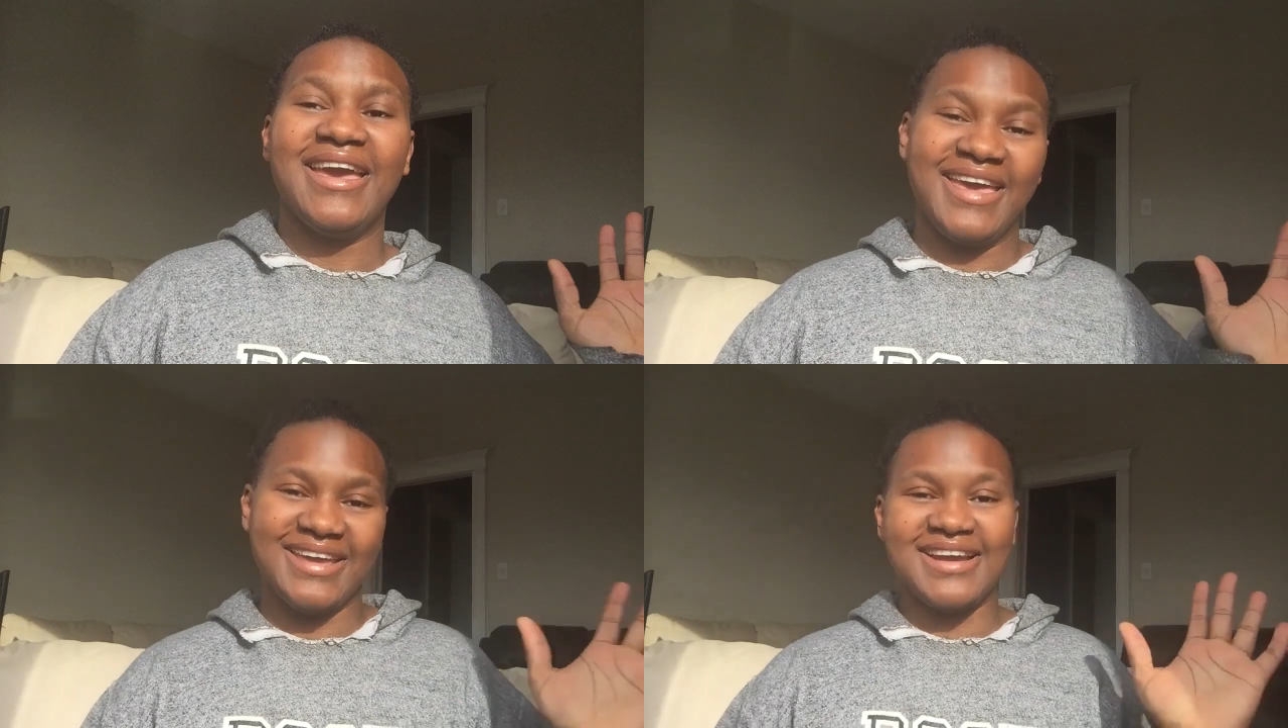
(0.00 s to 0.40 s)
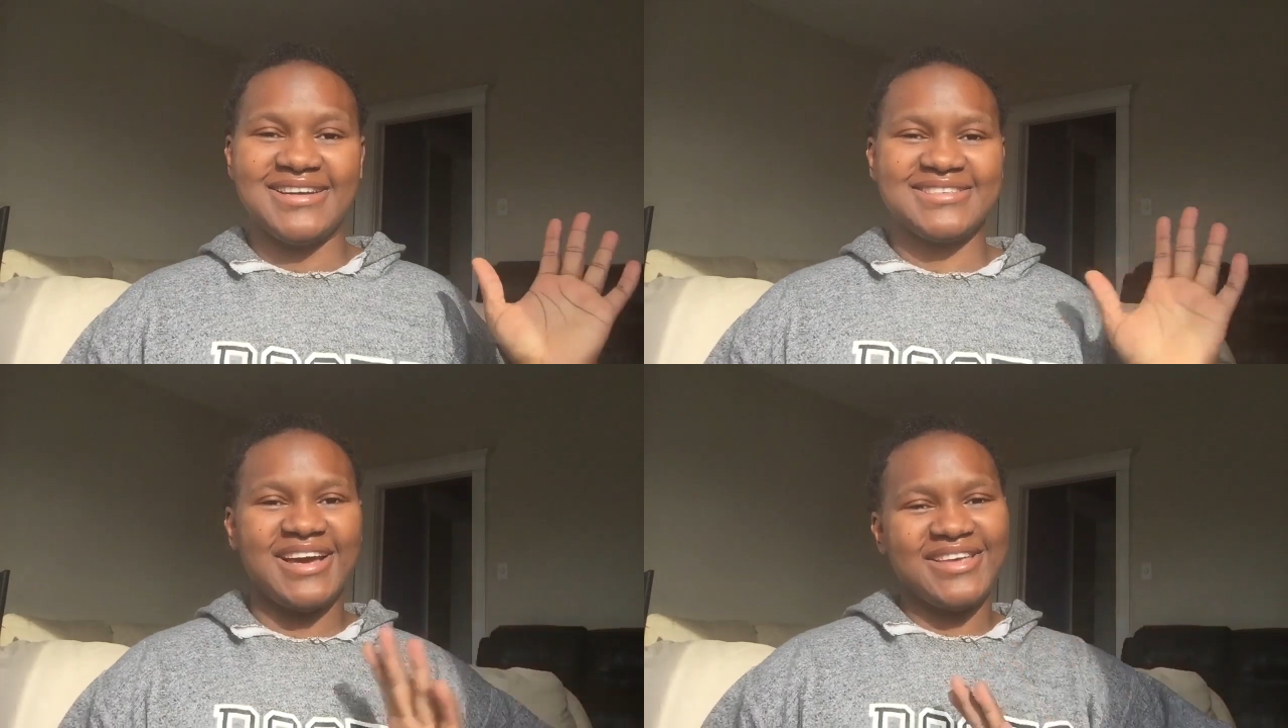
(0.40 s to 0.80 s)
Hey
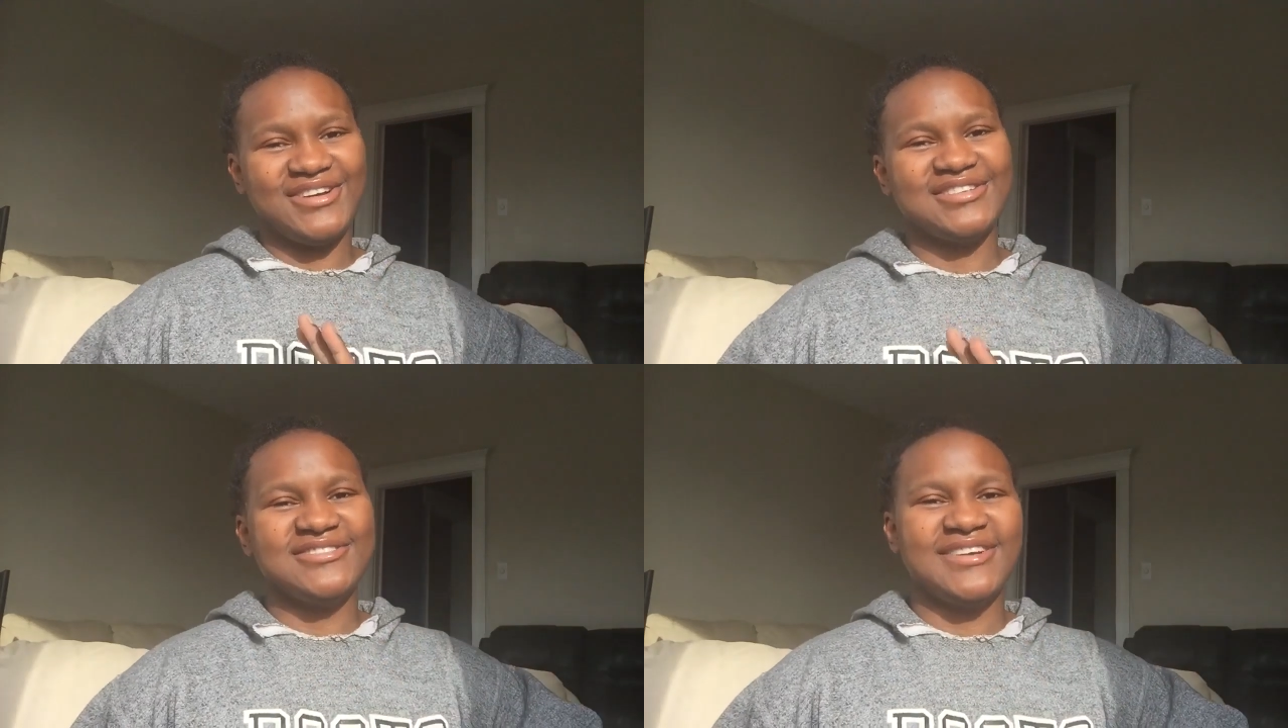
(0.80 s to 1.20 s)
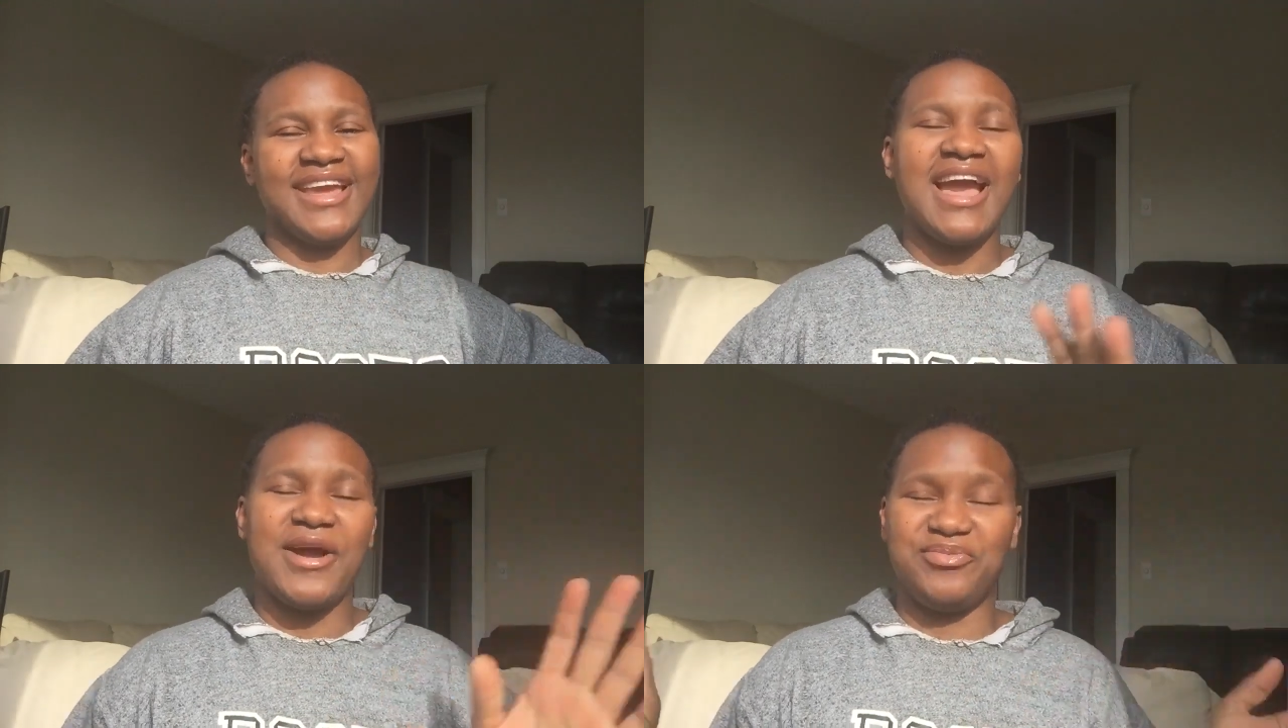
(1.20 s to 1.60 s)
guys, how y'all
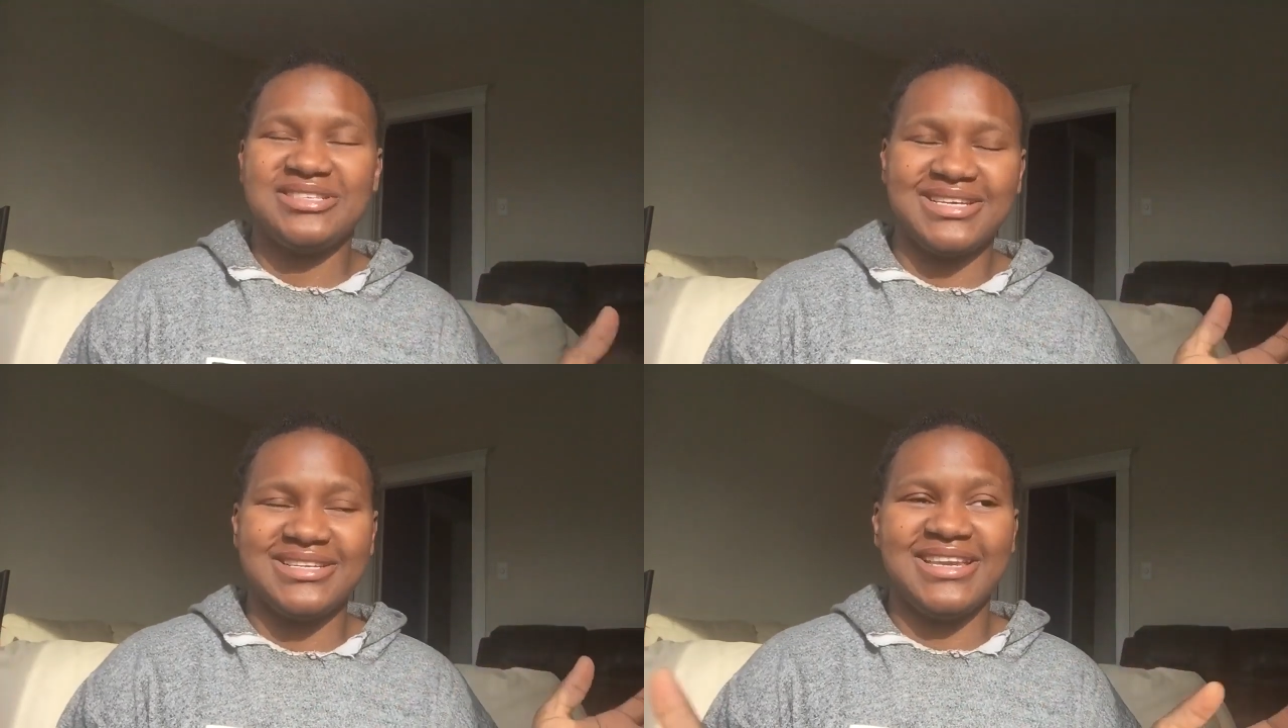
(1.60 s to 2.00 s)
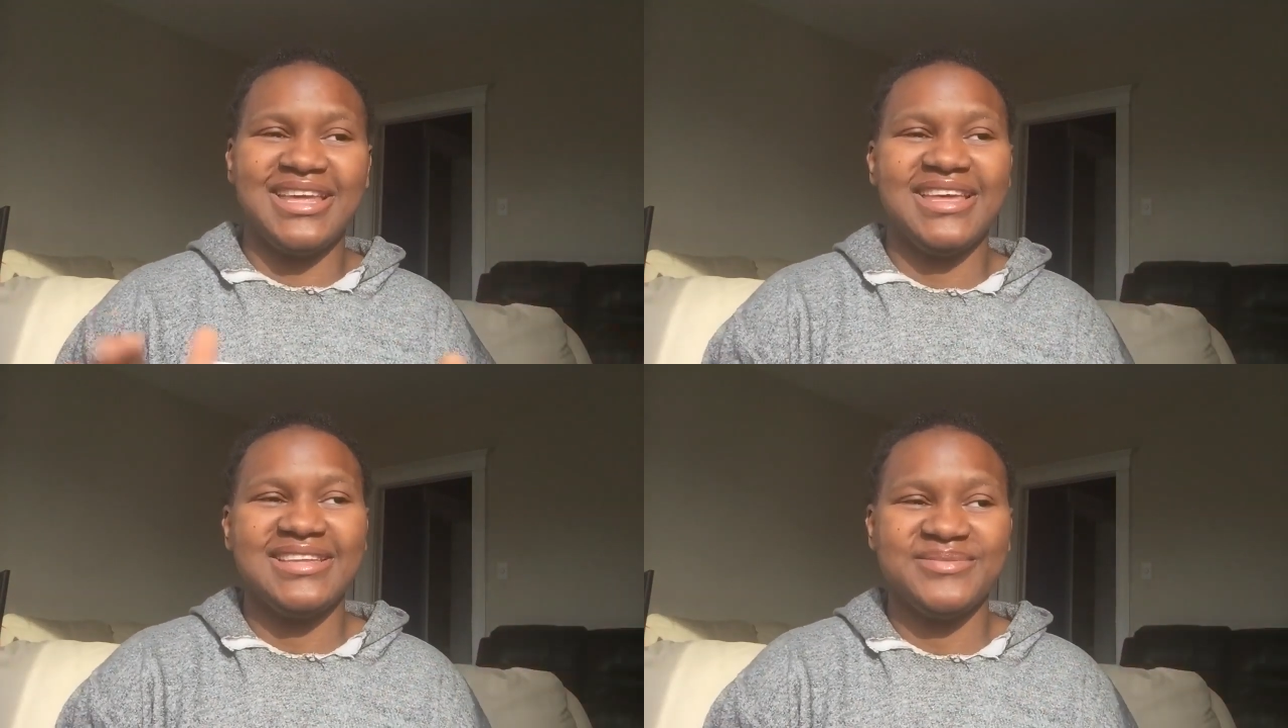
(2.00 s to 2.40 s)
doing? Happy Sunday.